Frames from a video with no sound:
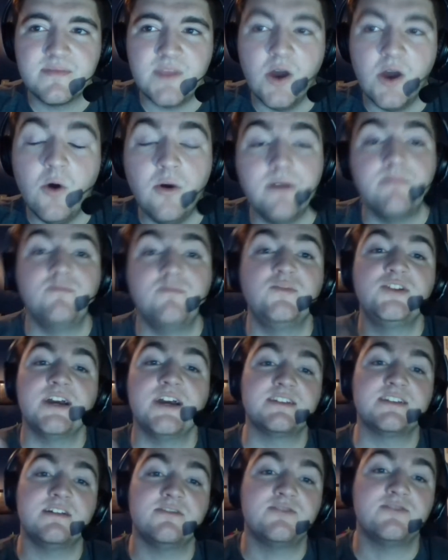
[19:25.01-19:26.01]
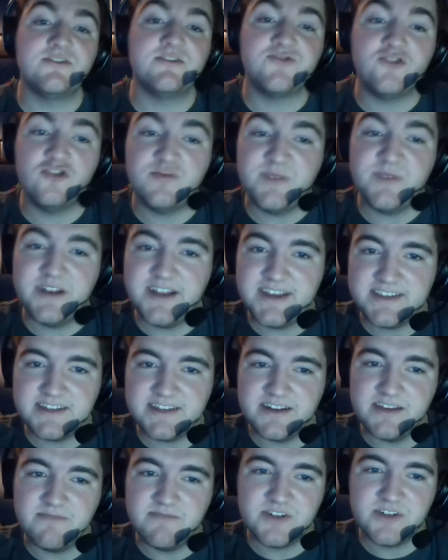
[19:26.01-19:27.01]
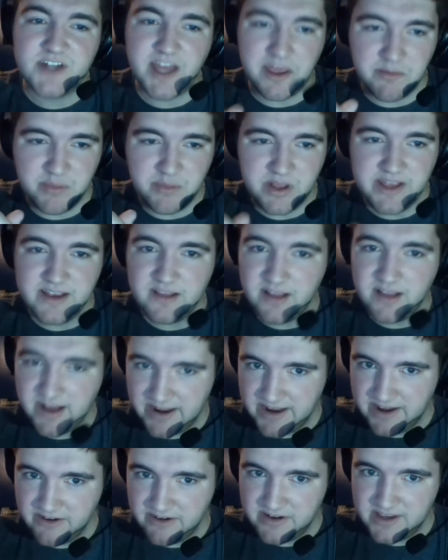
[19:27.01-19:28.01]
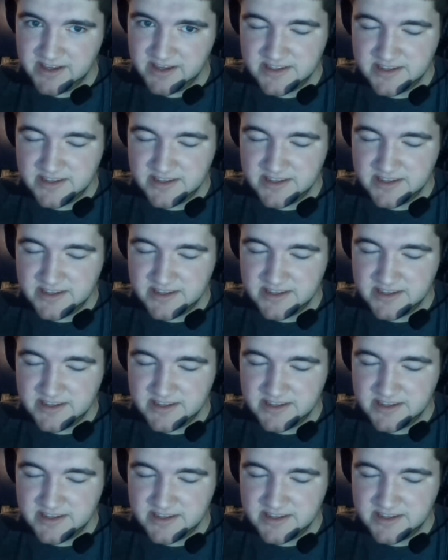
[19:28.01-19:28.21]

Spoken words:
Oh, Jackson also introduced me to Destiny, which I play a lot nowadays.